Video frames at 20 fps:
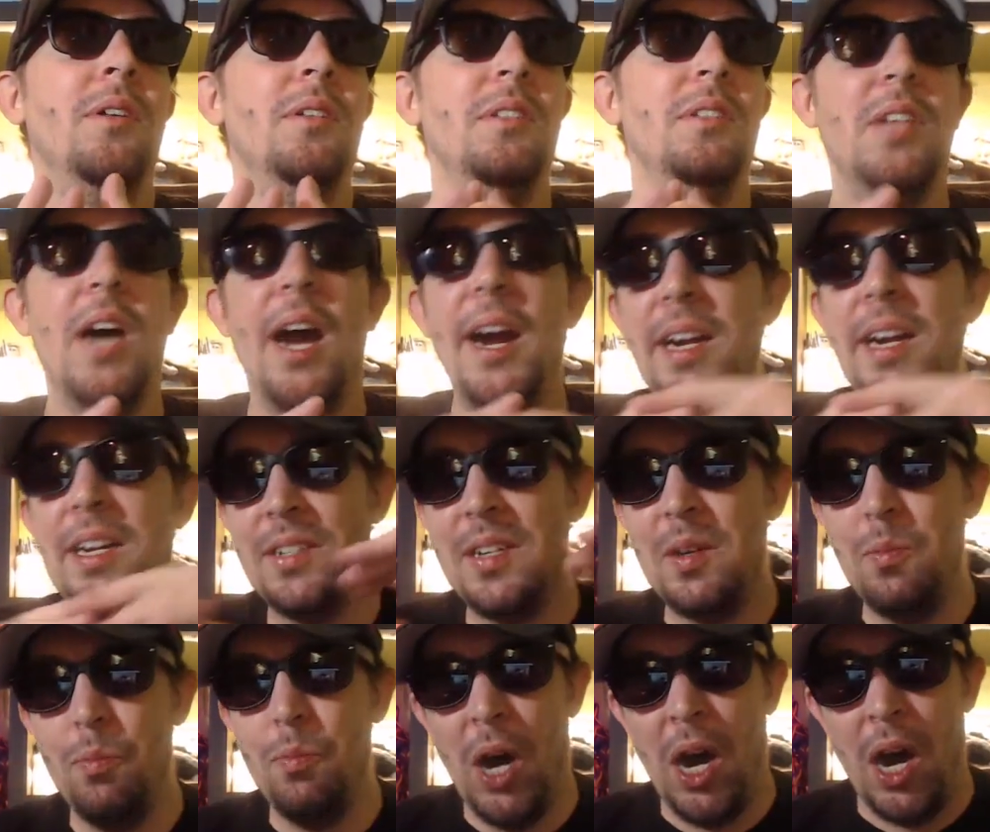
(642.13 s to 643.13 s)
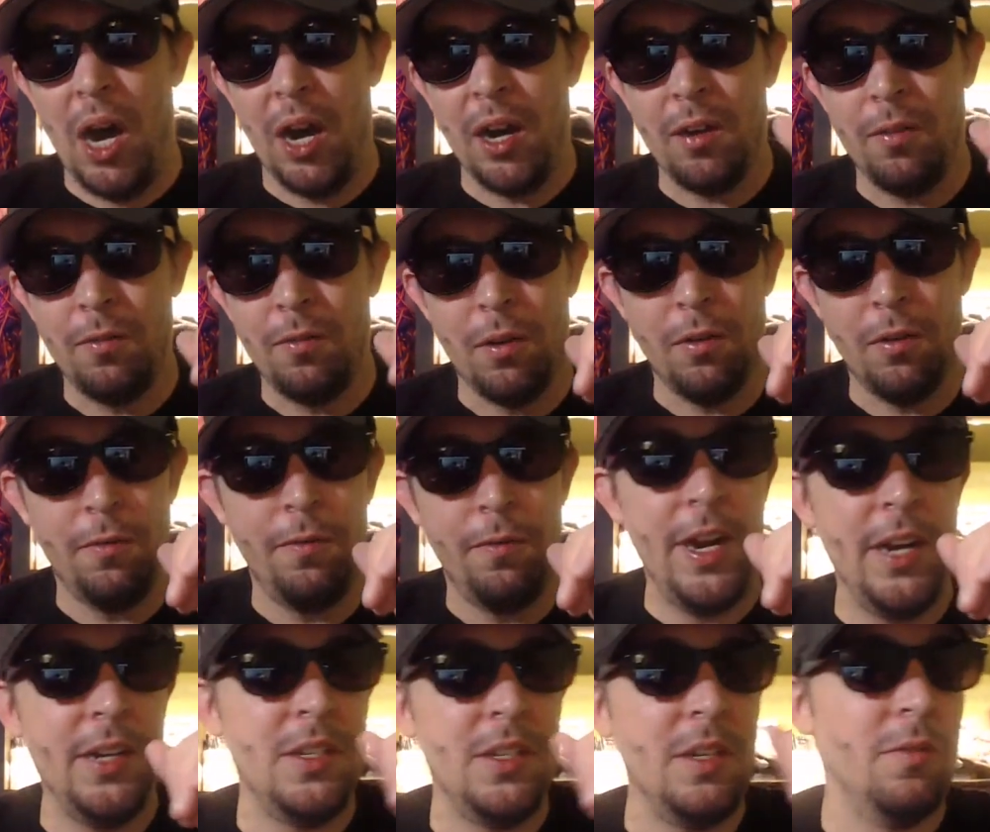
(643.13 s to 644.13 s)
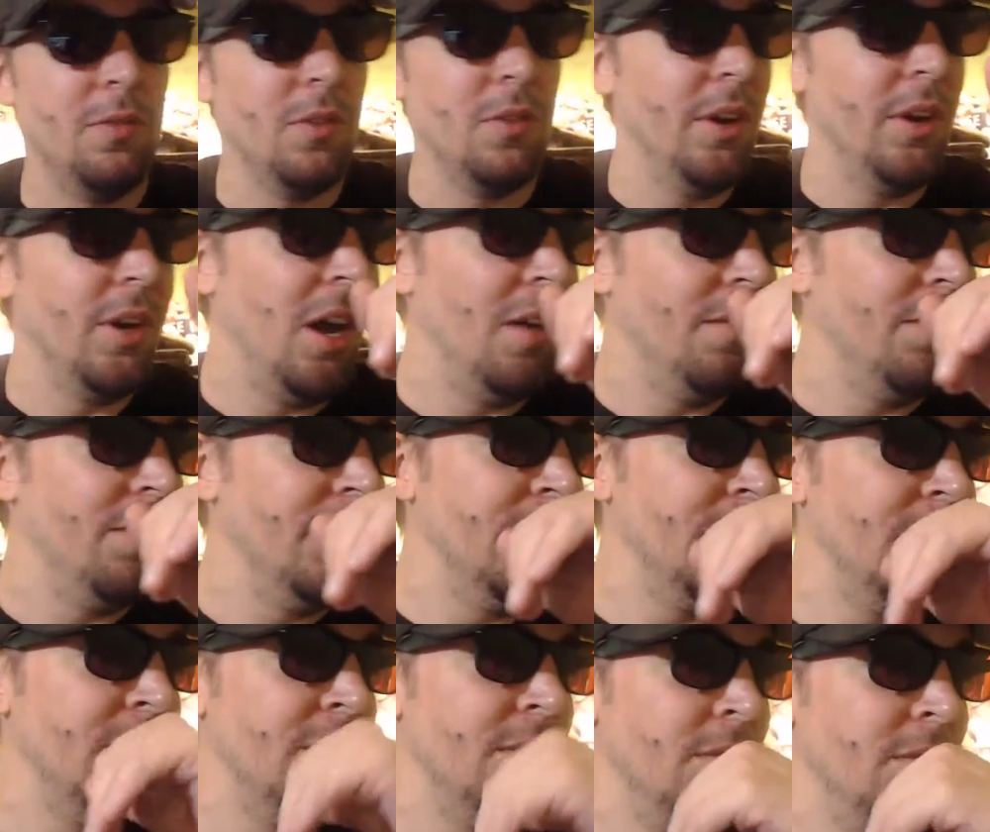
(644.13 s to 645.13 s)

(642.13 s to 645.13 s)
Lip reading: Dynasty mock for fantasy front office,